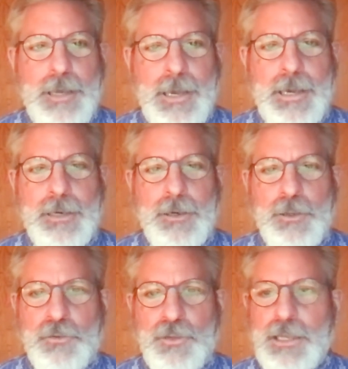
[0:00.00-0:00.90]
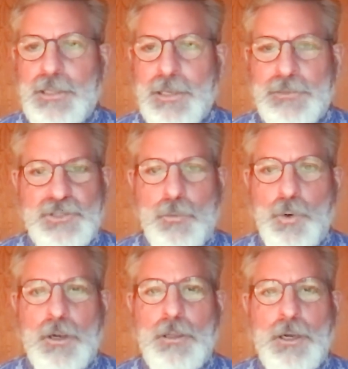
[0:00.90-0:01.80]
And you'd think that
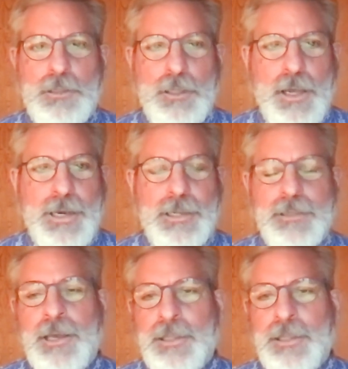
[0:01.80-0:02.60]
somewhere along the line,